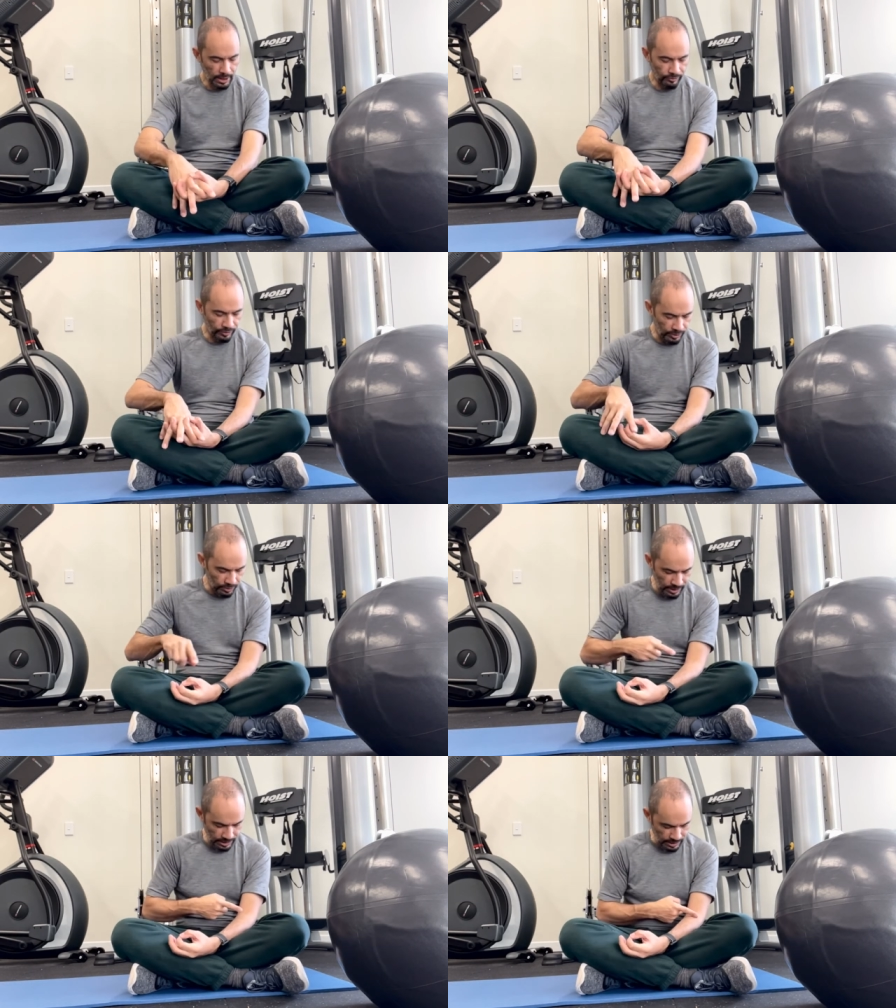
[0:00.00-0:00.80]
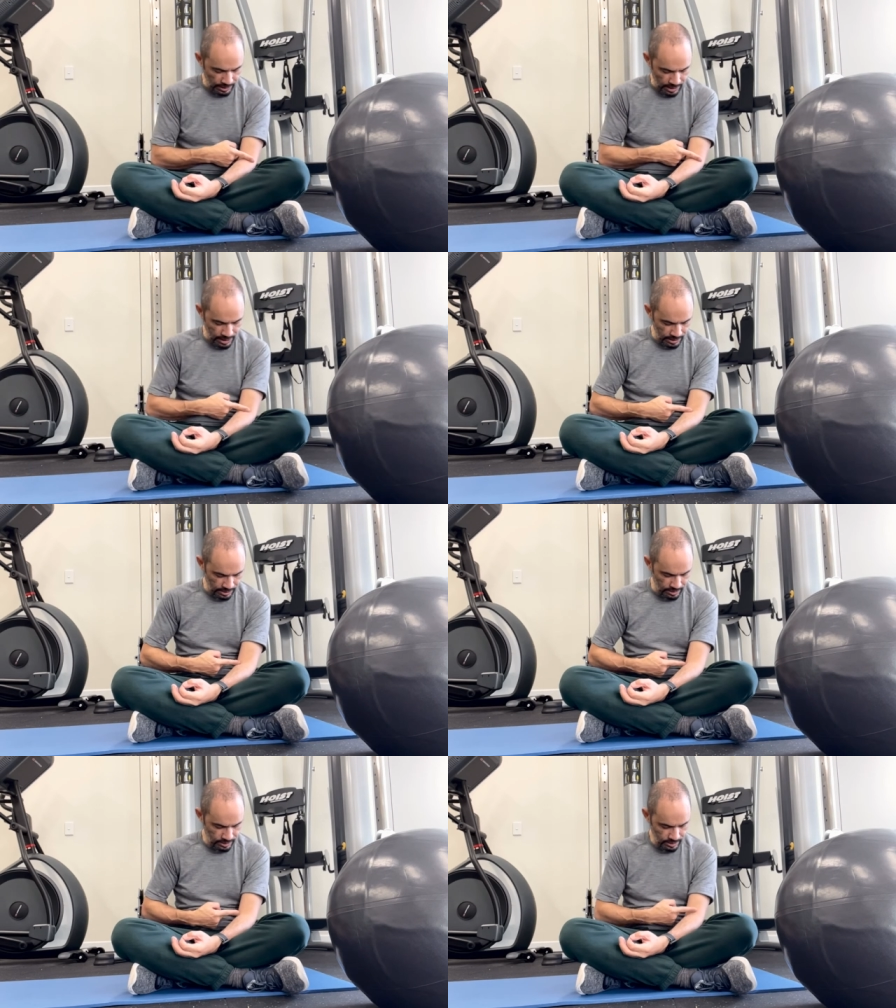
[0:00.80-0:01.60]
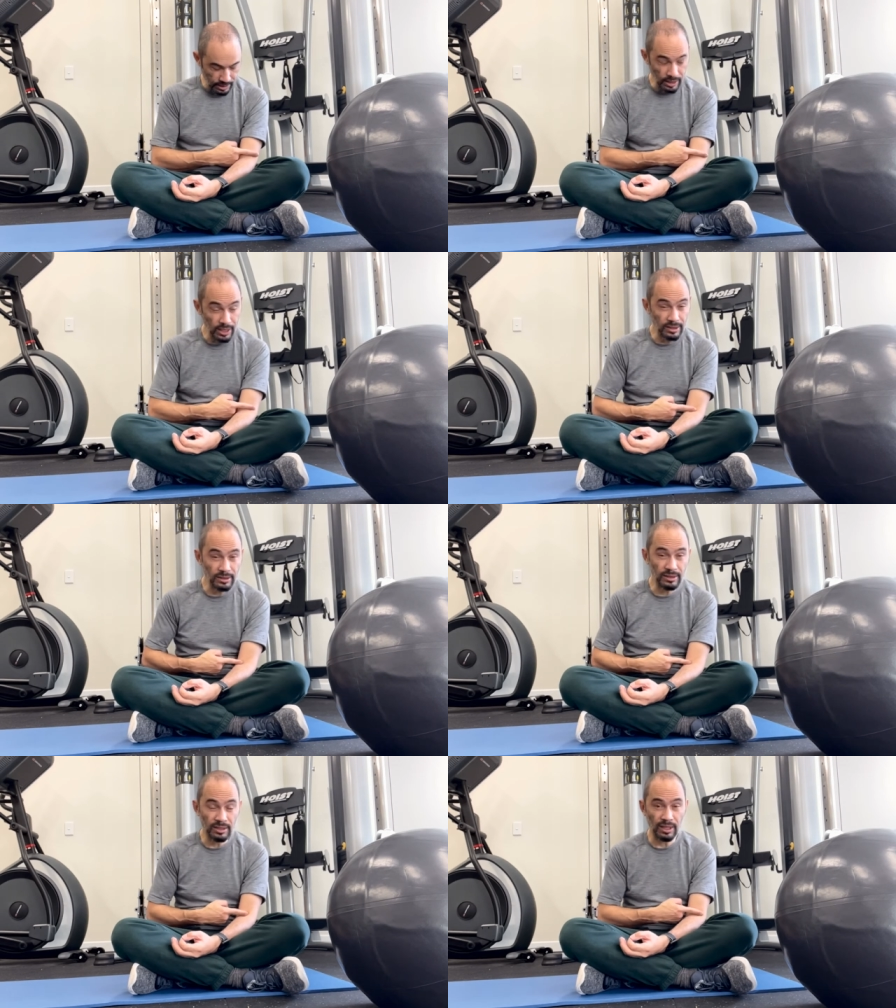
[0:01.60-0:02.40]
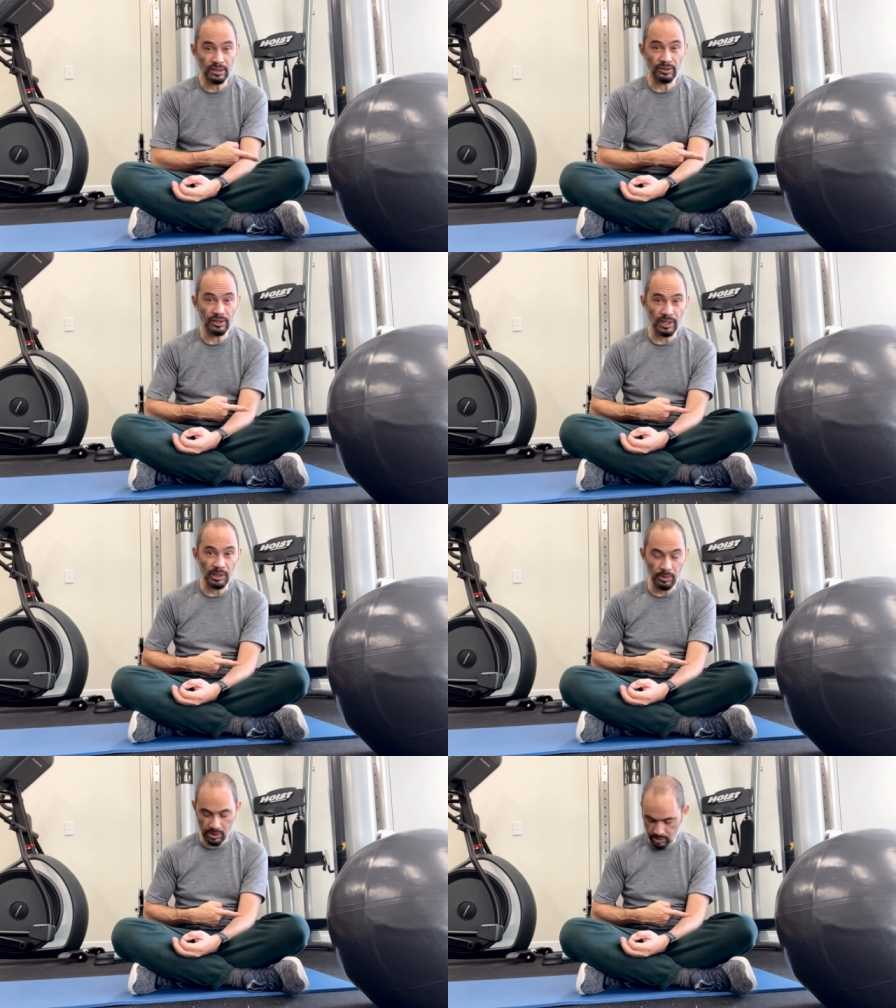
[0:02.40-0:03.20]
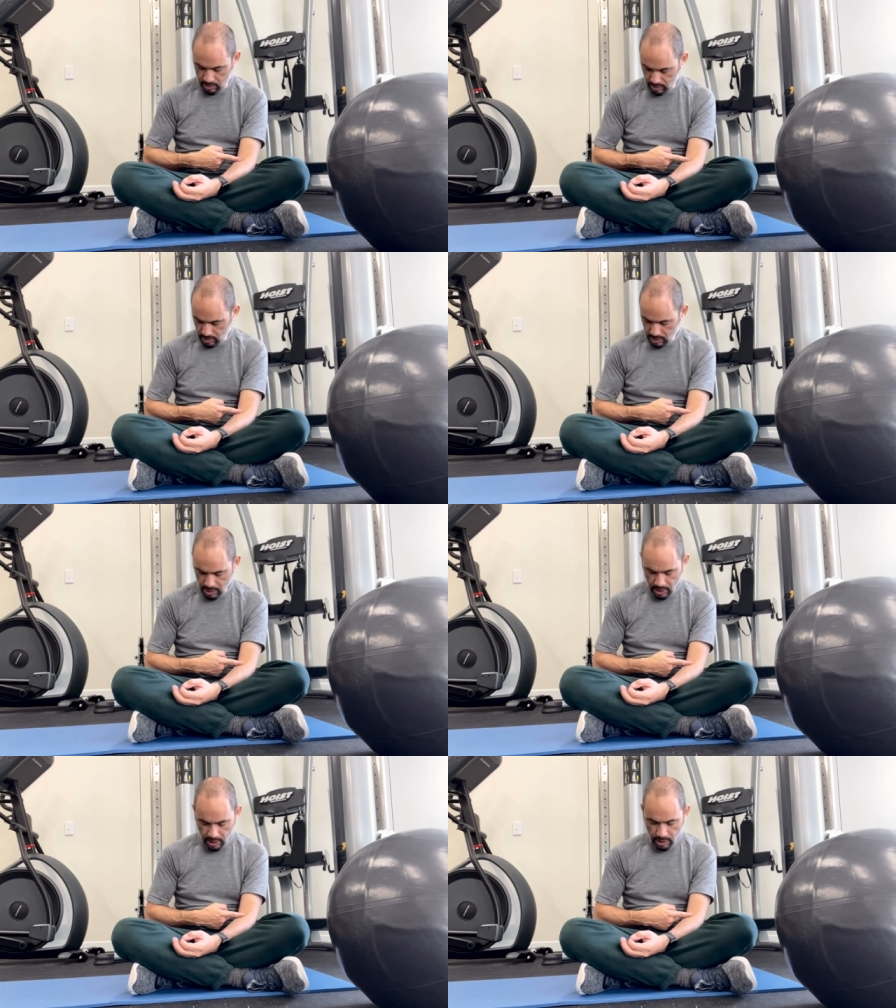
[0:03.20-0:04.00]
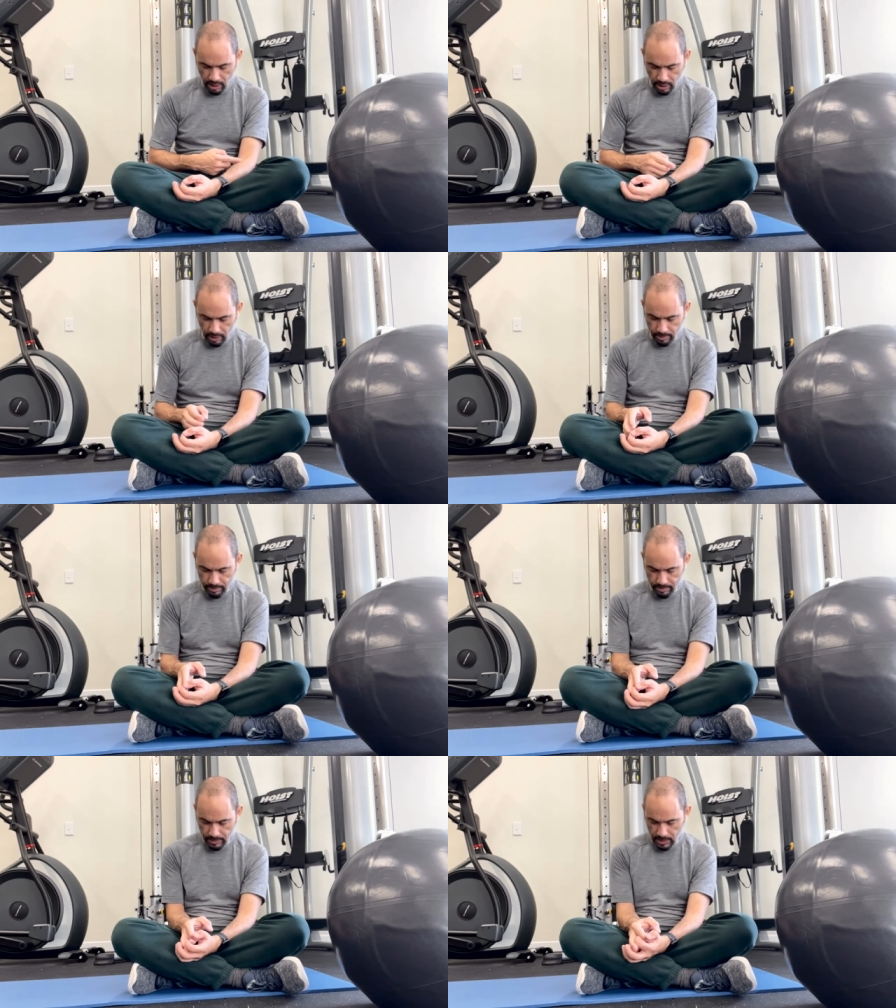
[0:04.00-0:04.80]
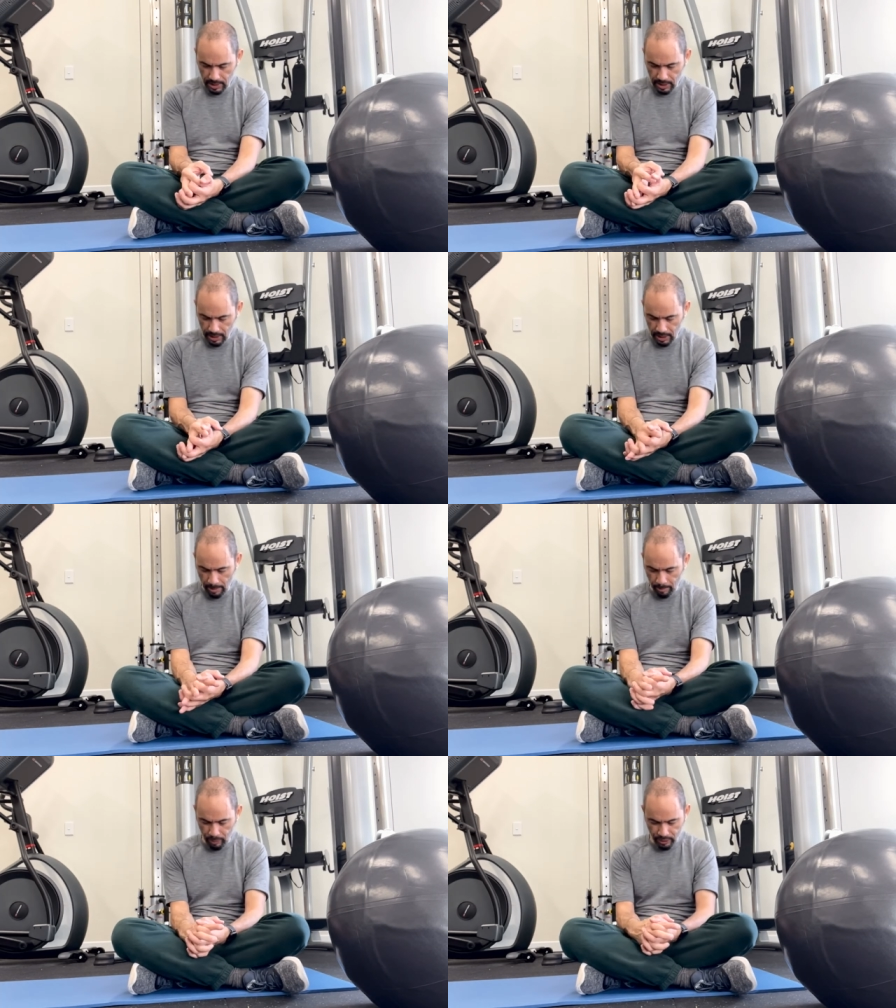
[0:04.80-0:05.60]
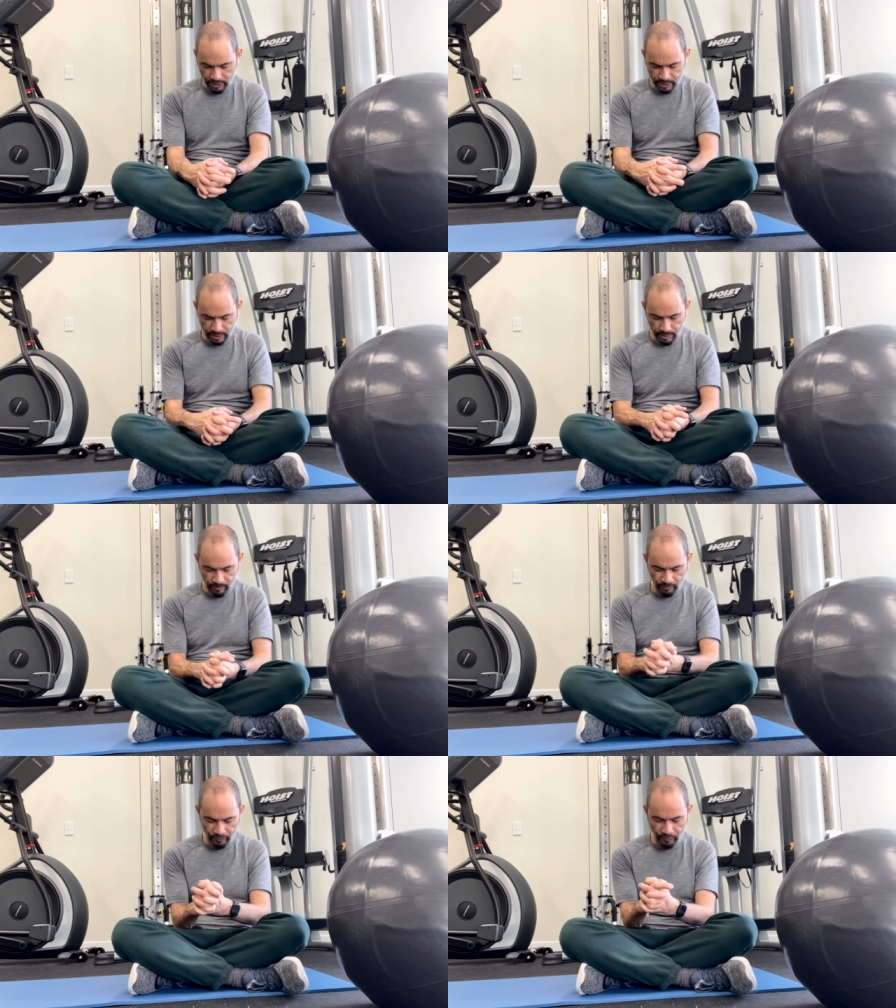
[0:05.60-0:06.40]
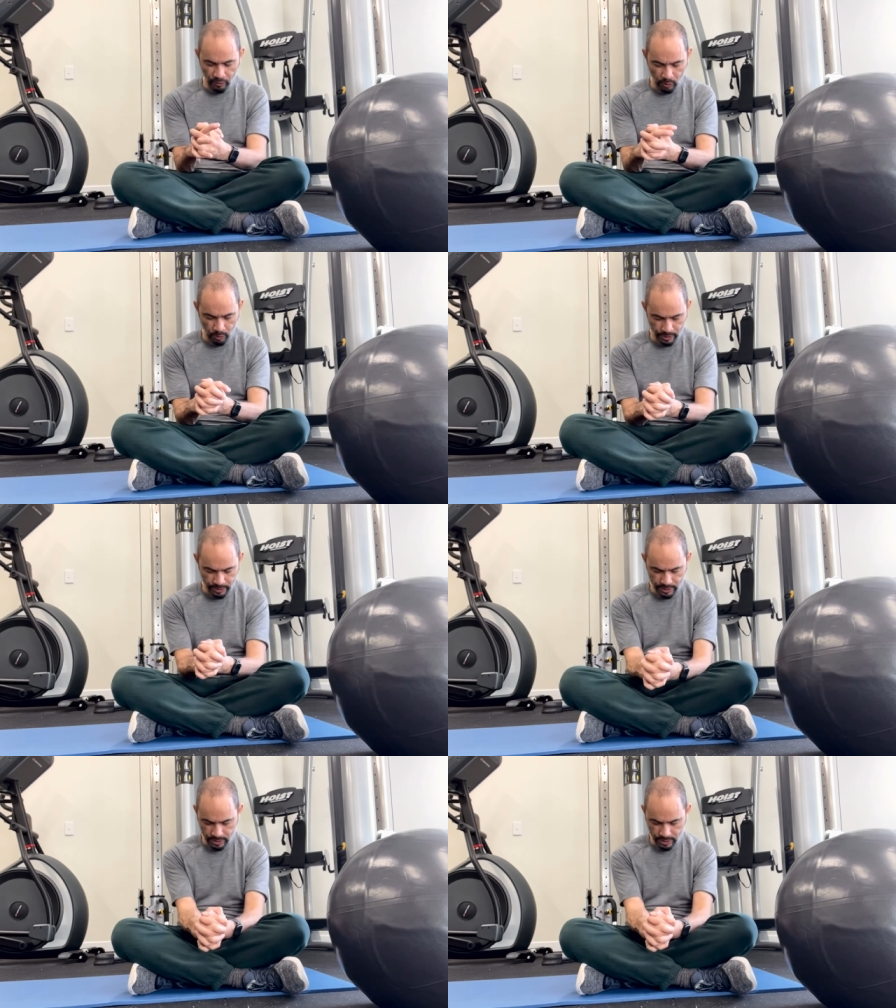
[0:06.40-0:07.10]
If you look at the line inside your elbow, and I point to forward,